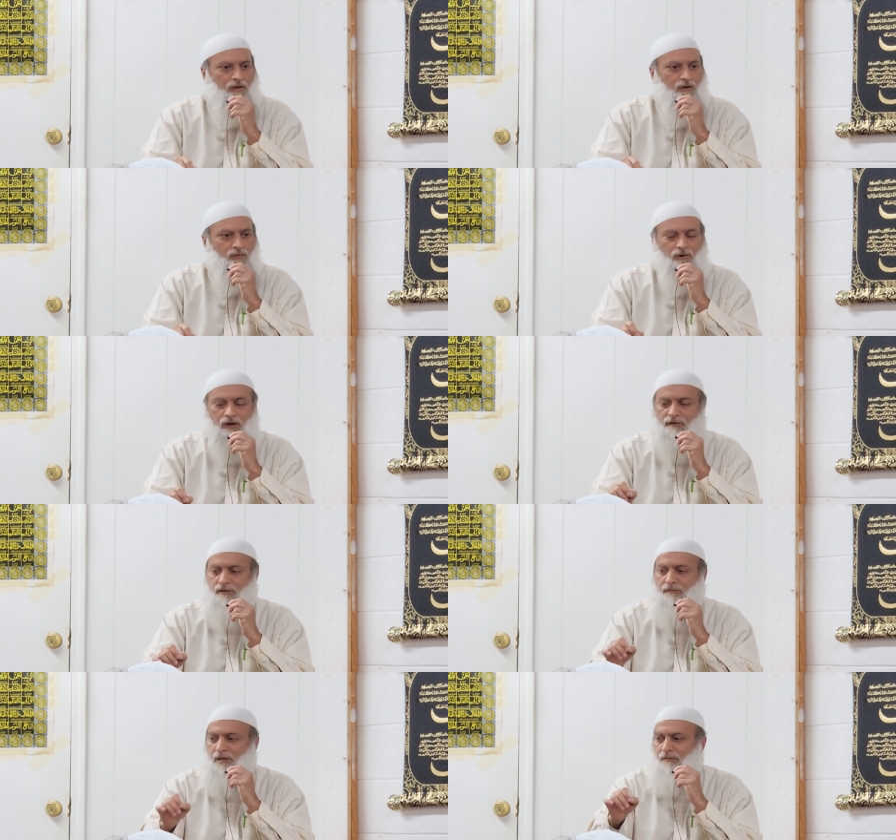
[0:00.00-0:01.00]
you know, one of
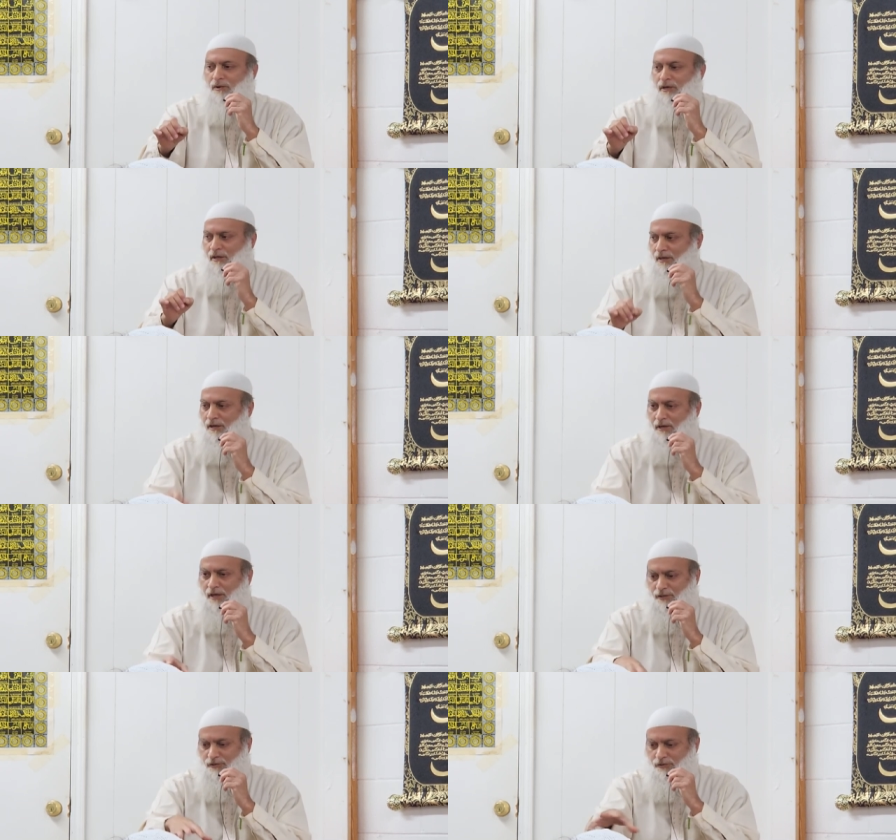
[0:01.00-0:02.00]
the people in, in
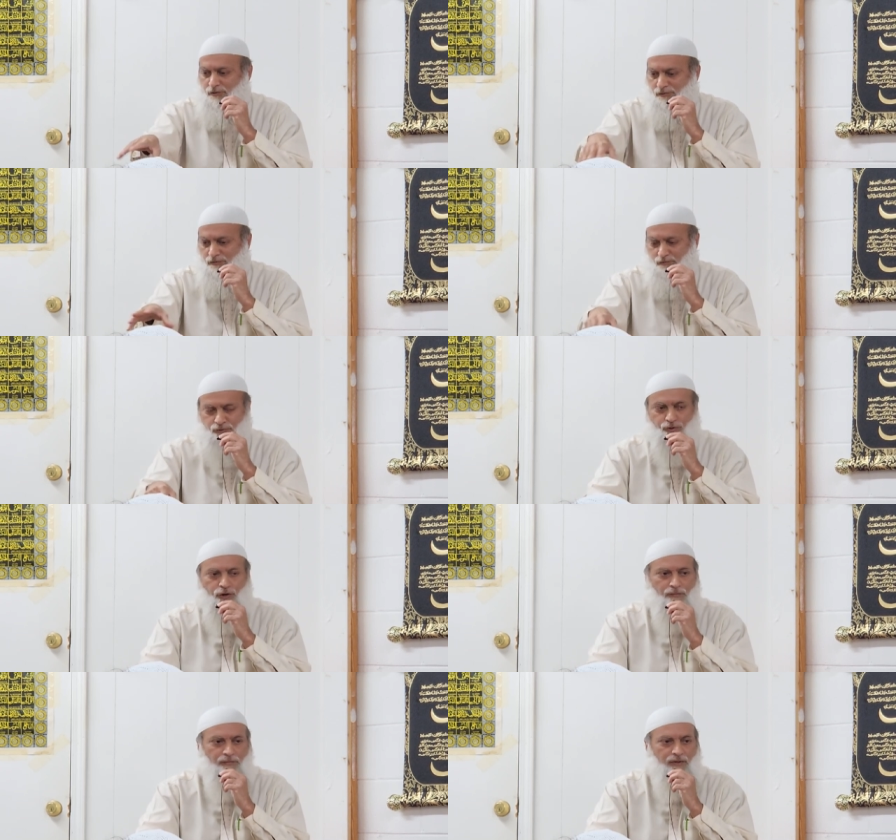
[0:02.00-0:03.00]
his
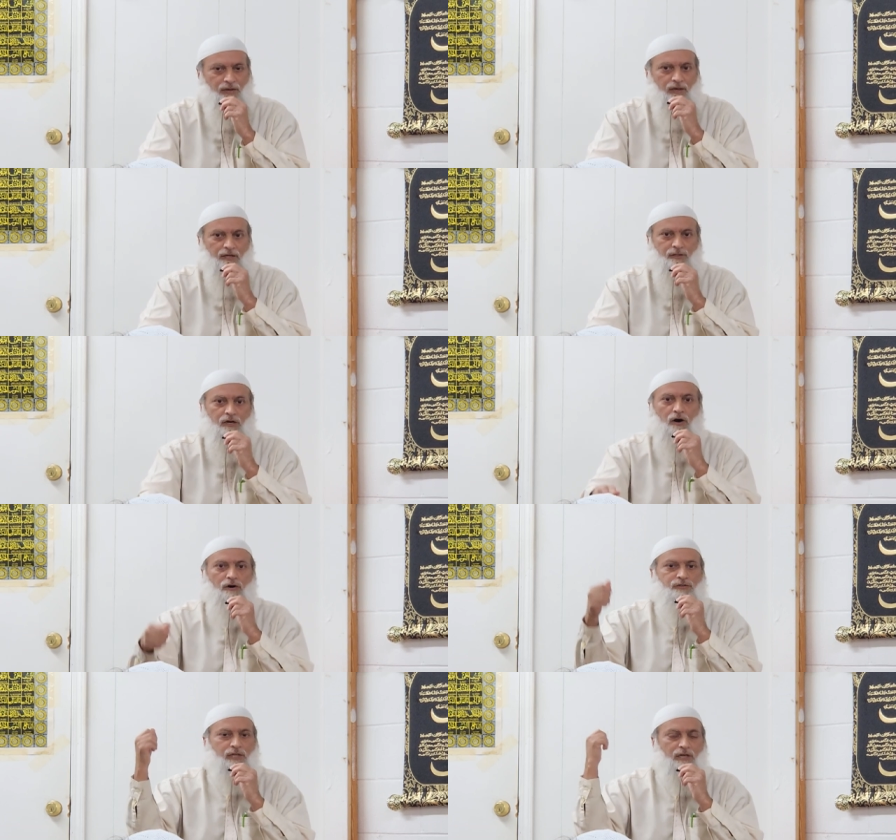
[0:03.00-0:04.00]
group, he said,
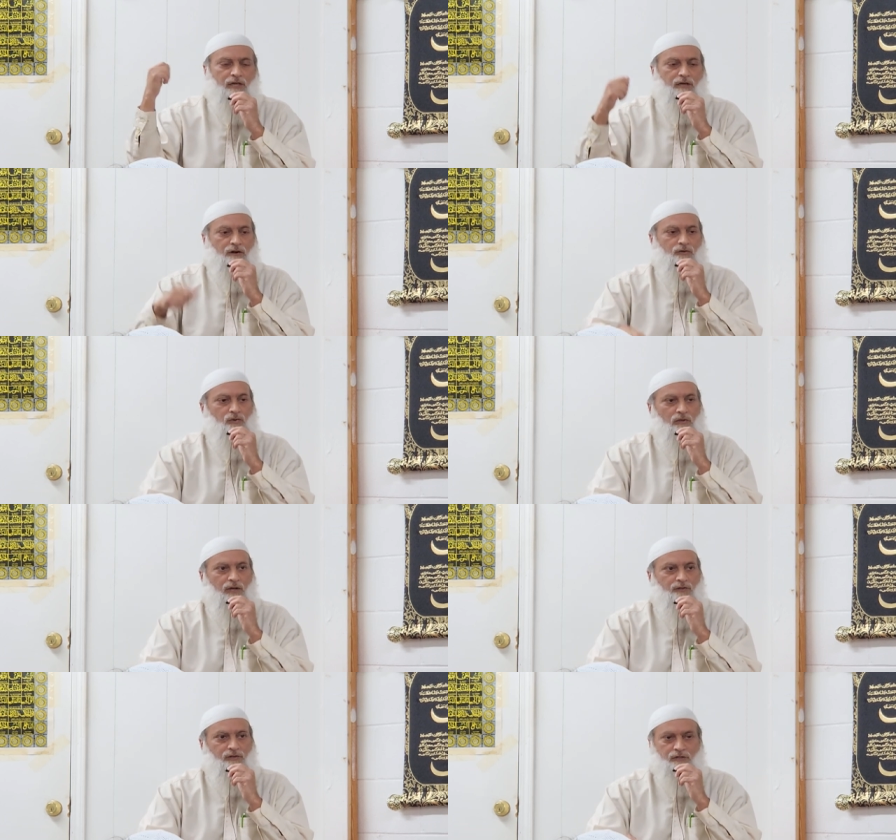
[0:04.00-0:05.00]
oh, see,
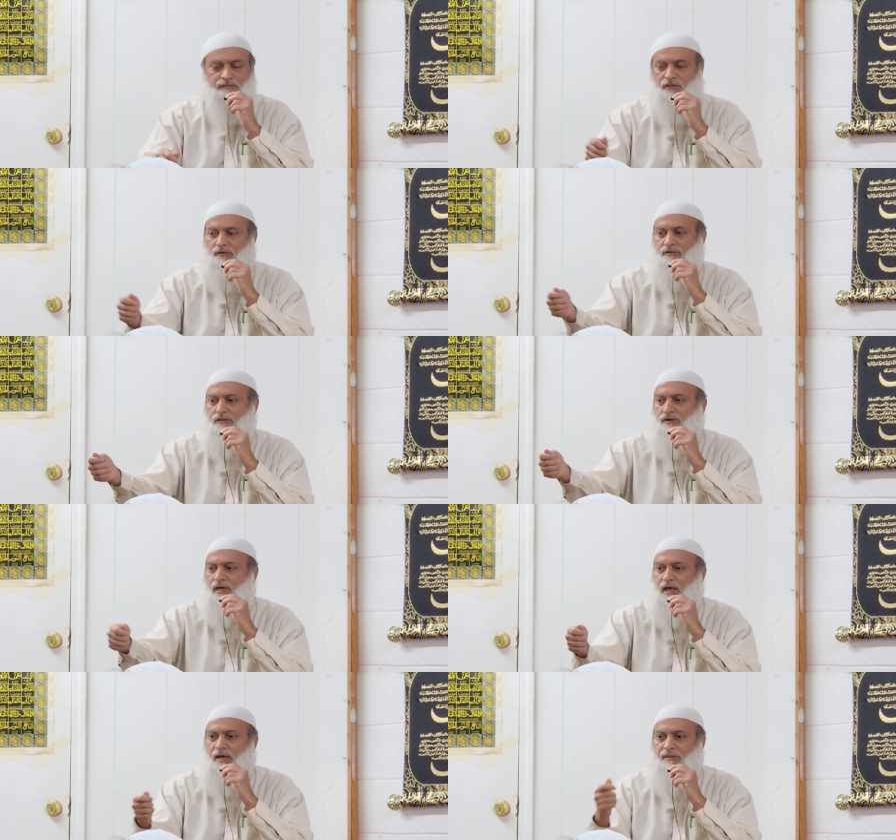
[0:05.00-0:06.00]
Rasulullah so-and-so
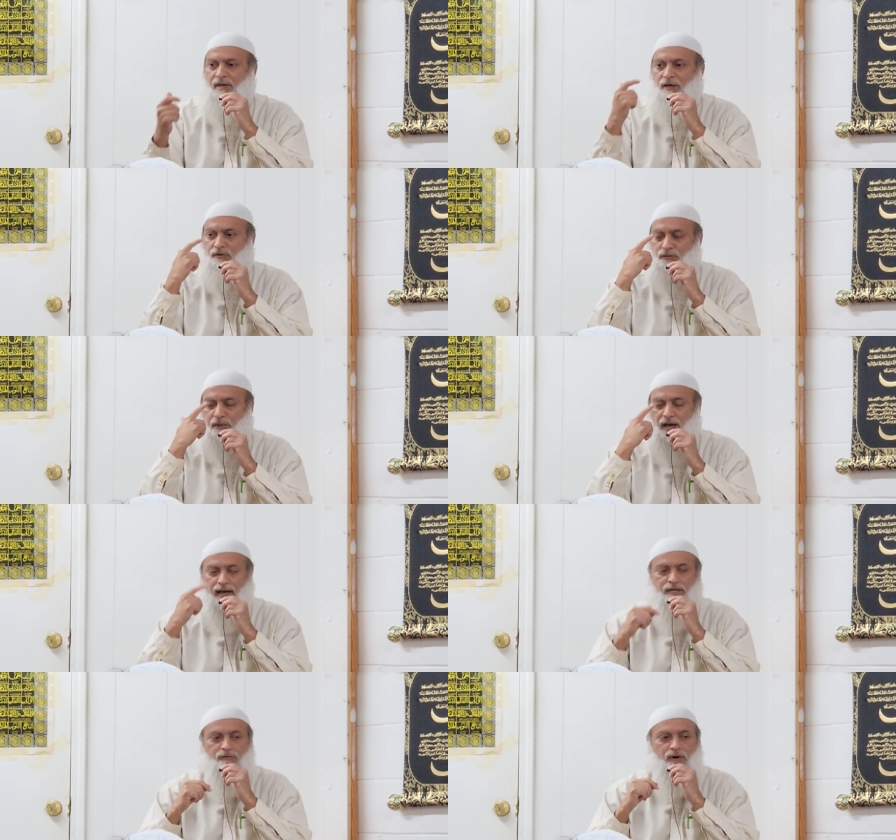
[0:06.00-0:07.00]
came and he was
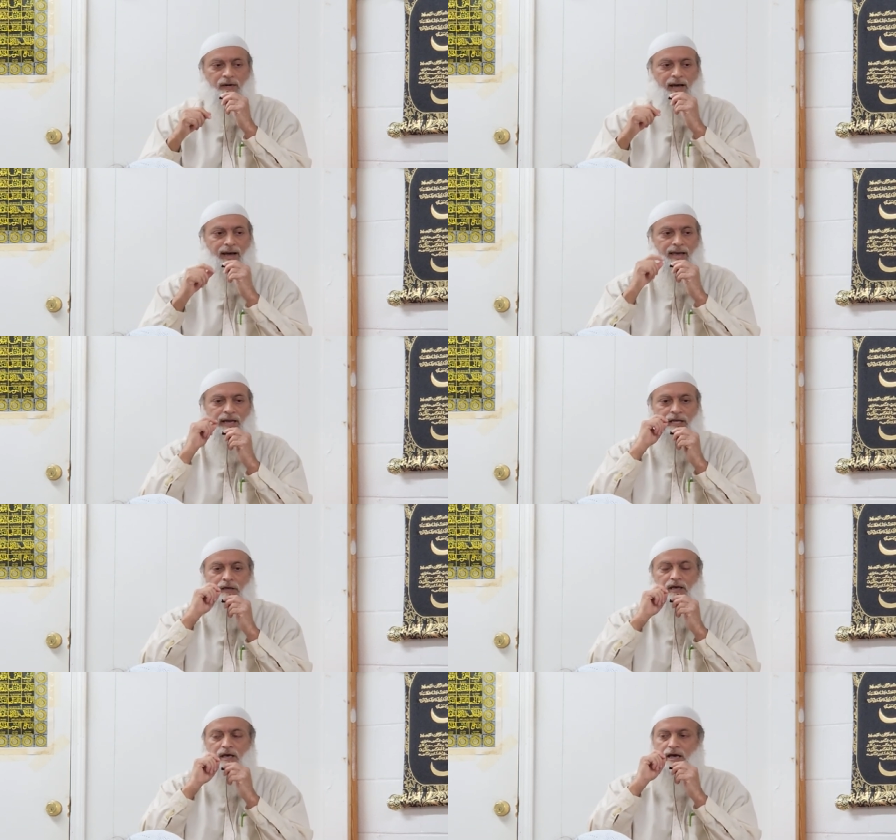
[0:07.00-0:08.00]
blind in one eye and
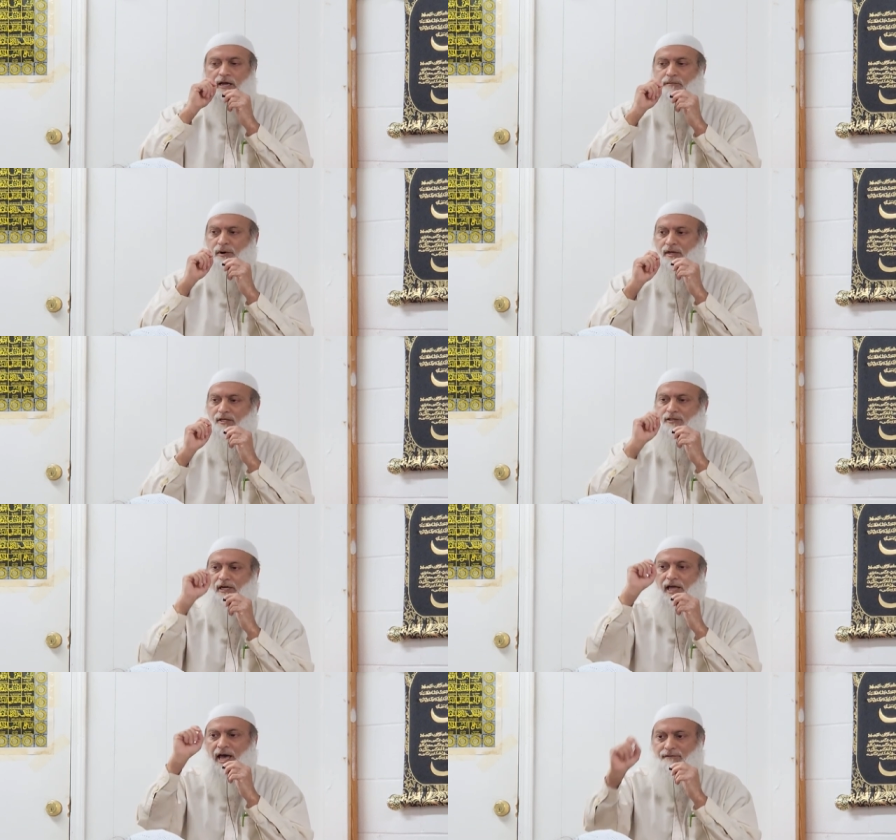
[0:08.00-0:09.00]
he, and he put his
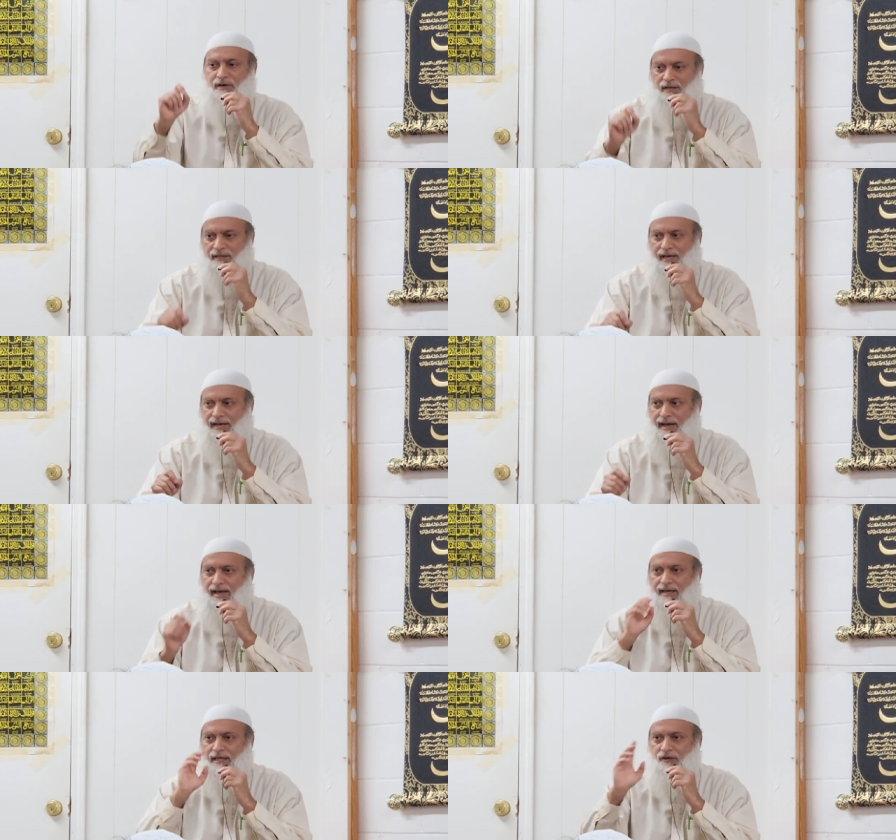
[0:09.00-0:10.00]
saliva in that
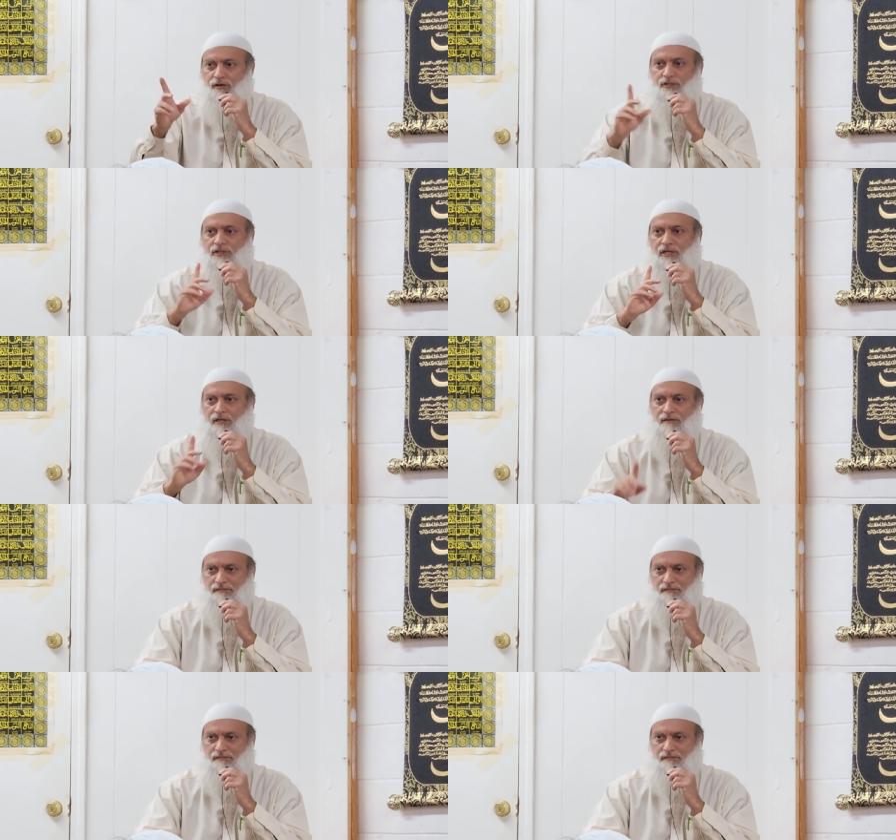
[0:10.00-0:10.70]
eye and he could see.